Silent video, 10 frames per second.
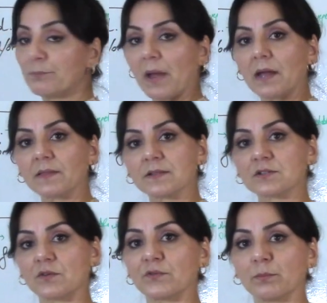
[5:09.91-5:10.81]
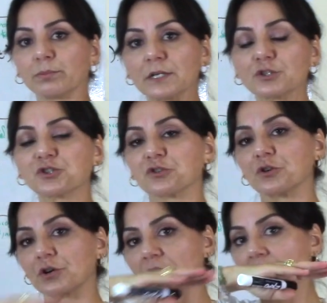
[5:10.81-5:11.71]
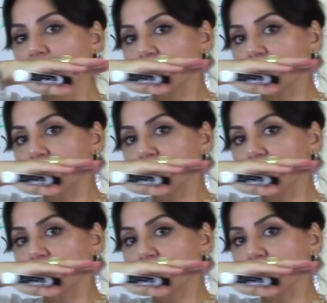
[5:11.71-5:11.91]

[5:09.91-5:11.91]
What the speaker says: balance of your blood sugar,